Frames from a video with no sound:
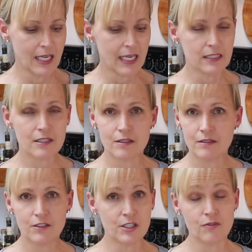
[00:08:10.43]
It
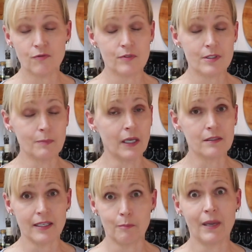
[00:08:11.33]
just
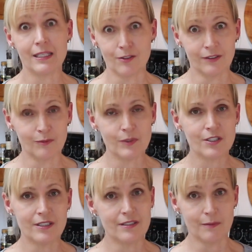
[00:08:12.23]
smells like basil,
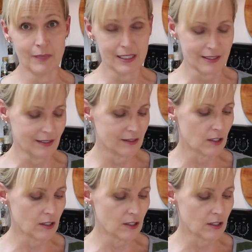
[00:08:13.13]
which is amazing.